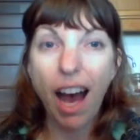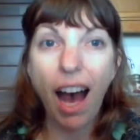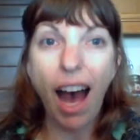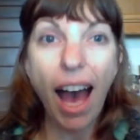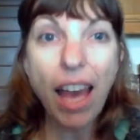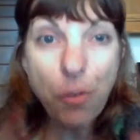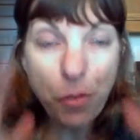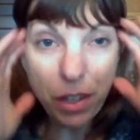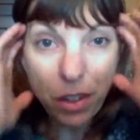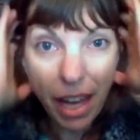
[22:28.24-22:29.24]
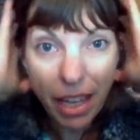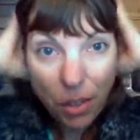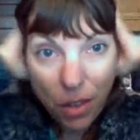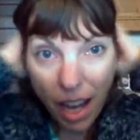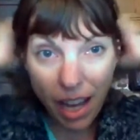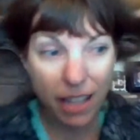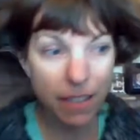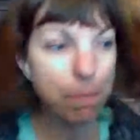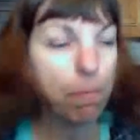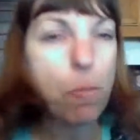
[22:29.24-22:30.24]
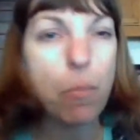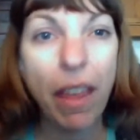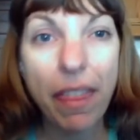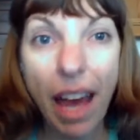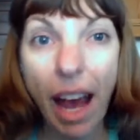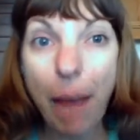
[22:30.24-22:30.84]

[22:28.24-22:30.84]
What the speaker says: I feel like, you guys, that